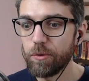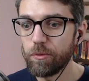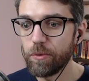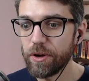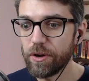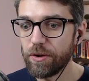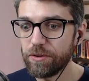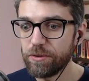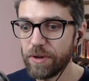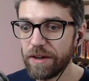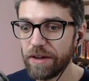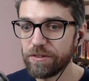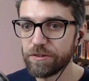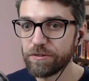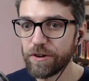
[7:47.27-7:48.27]
we're going to
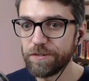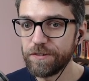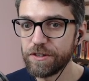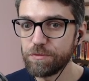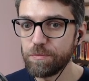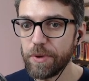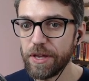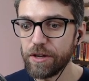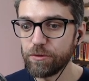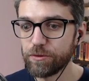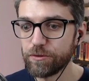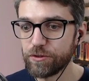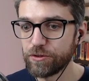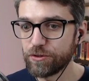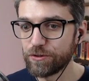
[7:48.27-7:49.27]
have the roughness being
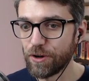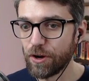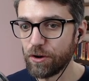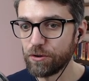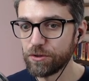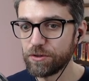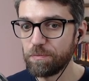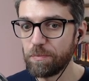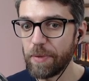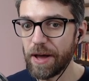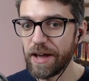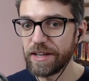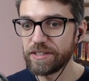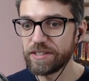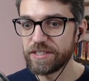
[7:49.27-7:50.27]
controlled
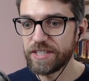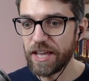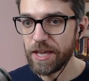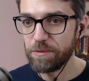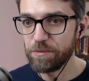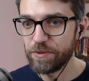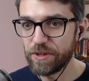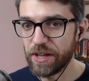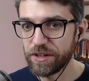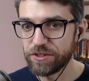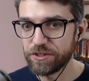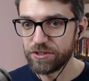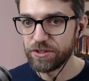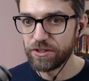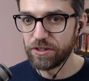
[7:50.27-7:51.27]
by the same
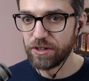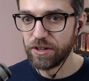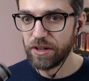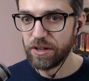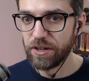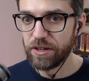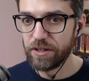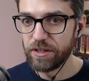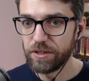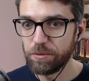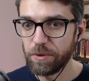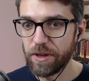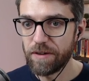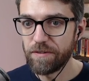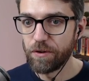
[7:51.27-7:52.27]
texture that
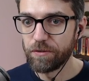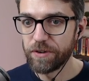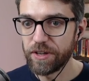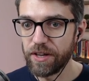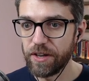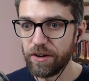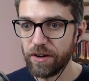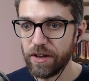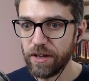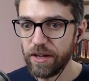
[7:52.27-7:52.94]
we have over here.